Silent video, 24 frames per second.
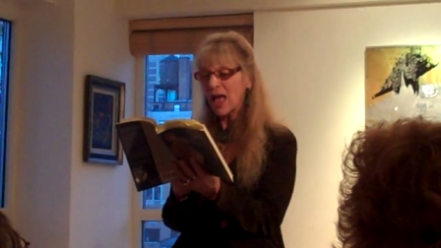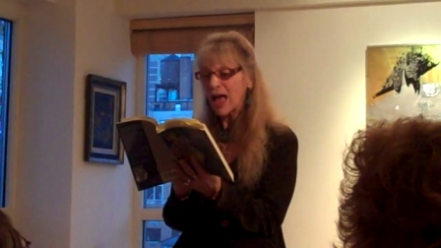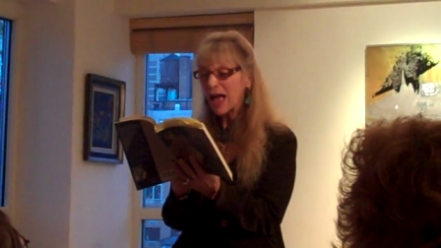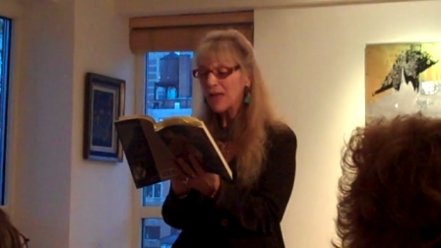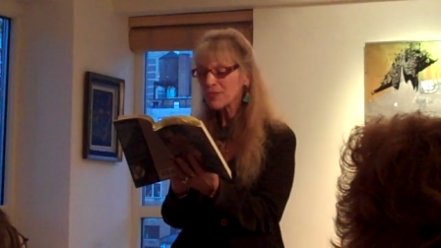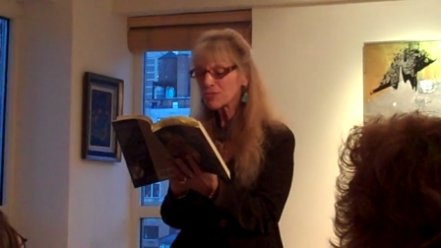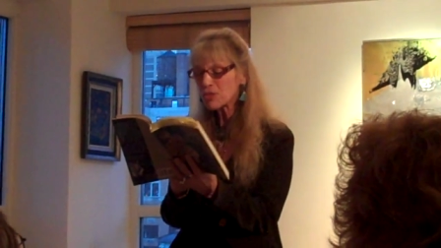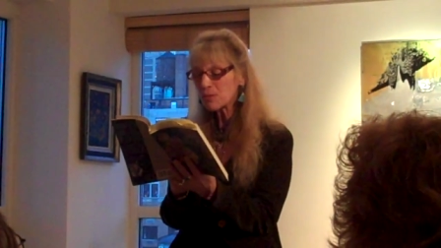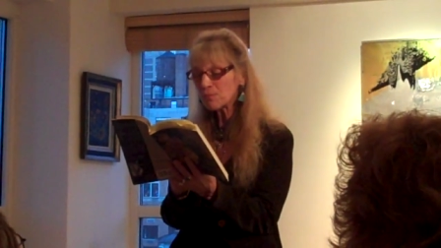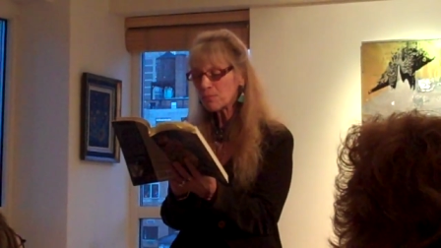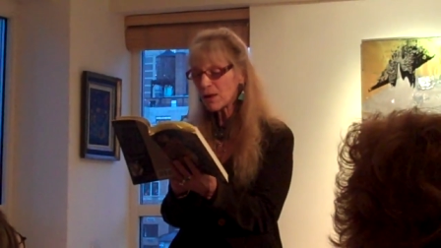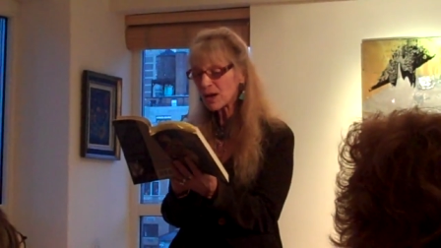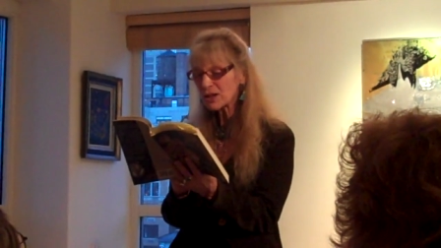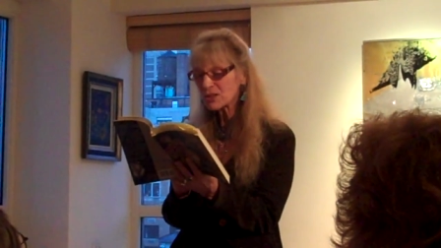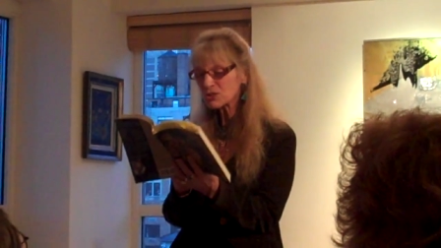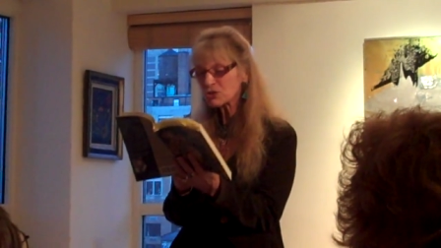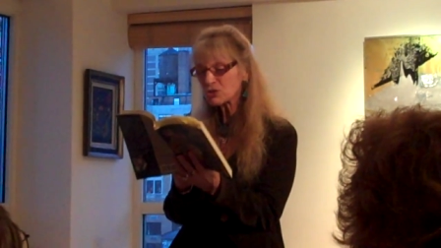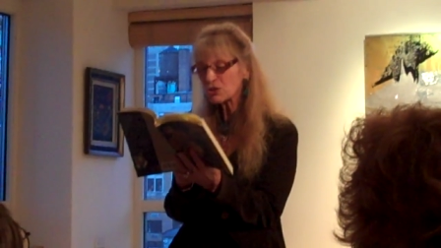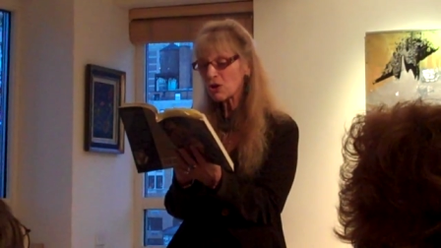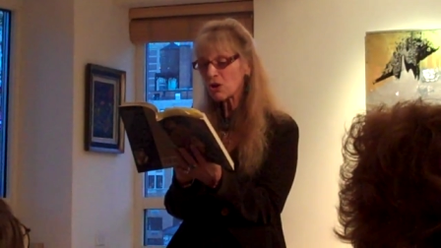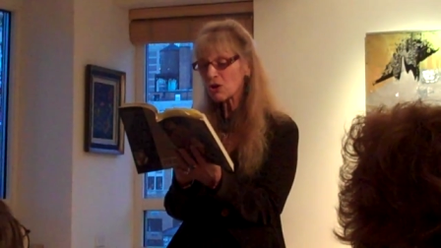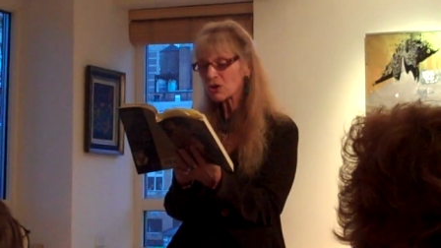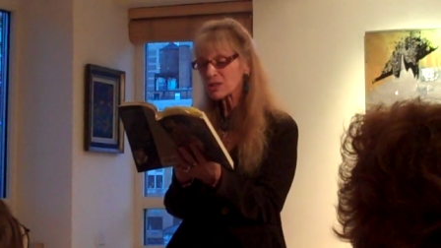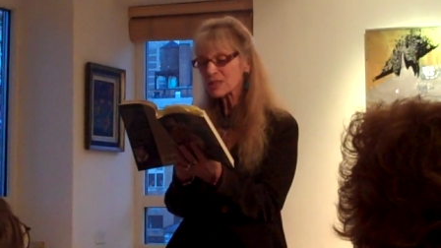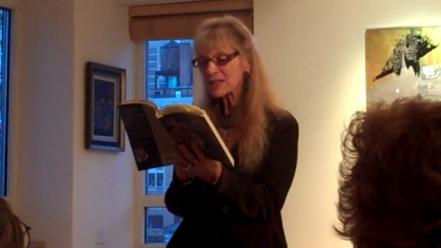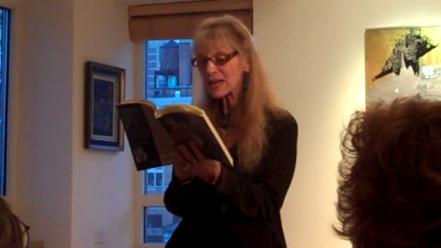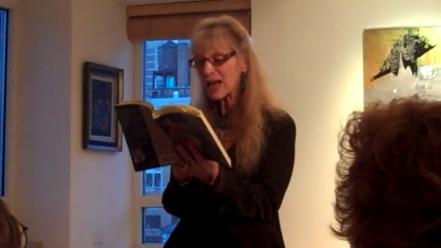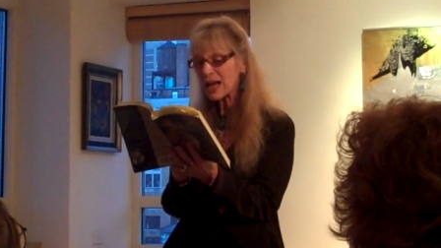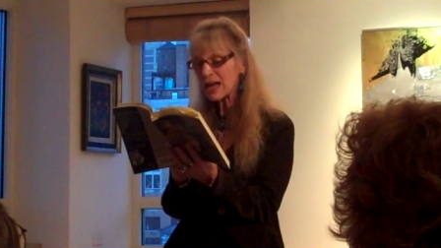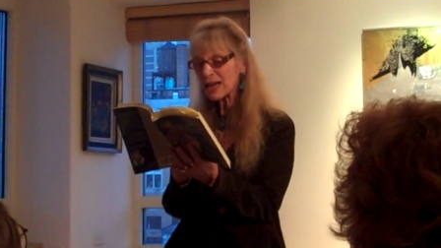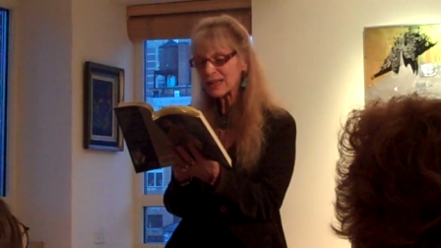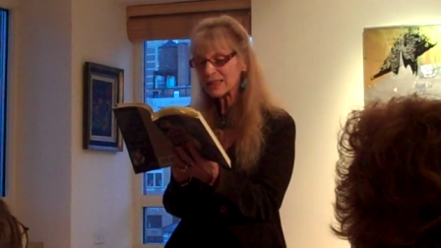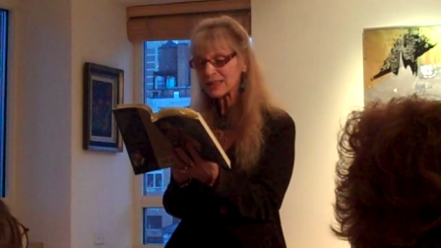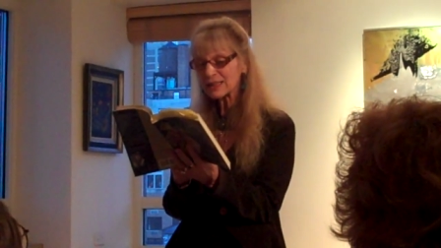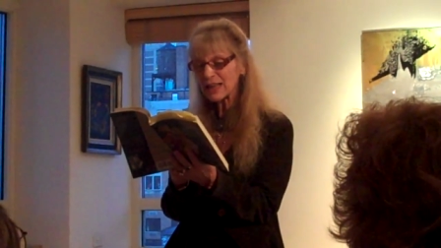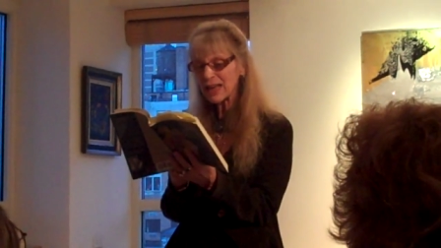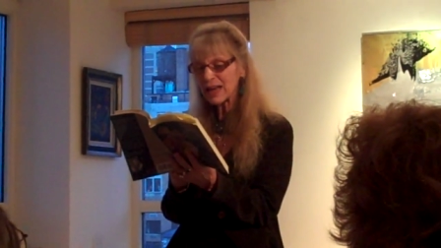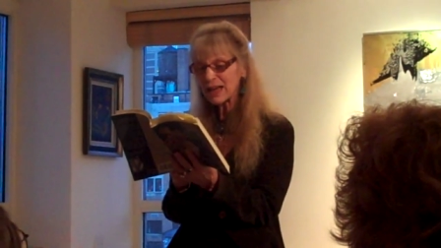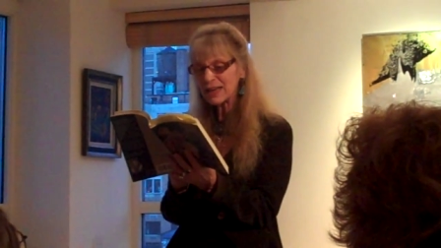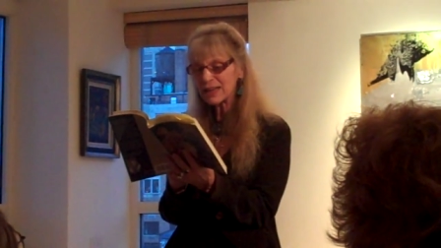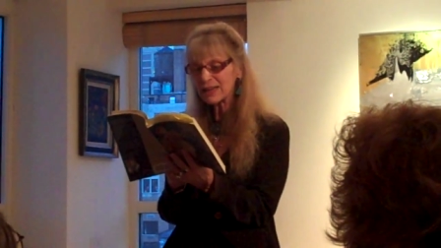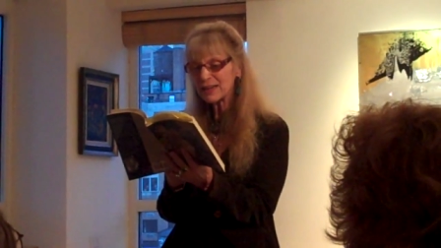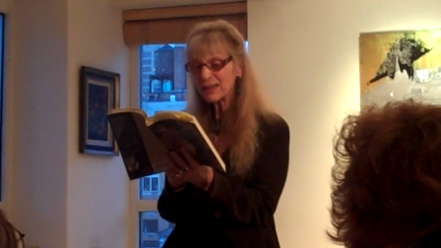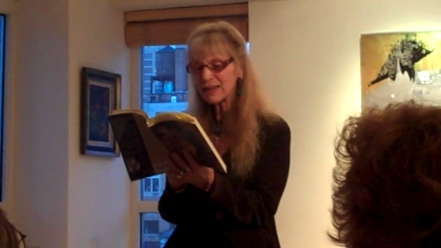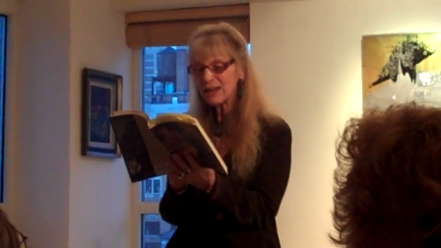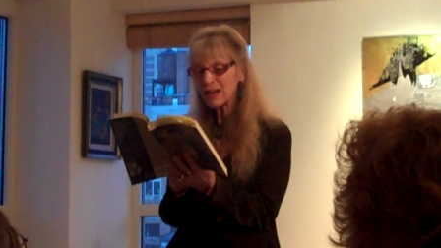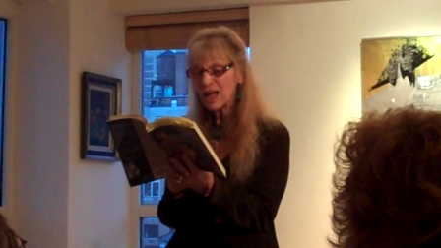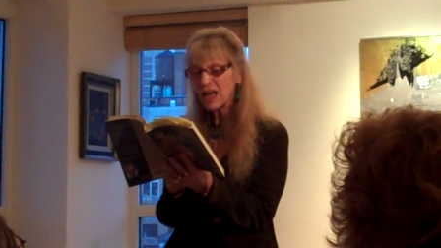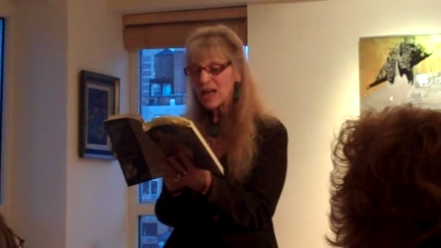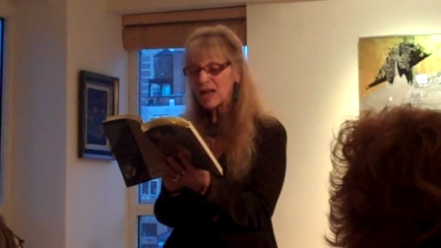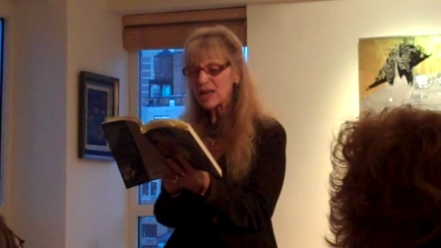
At the Montauk tide line,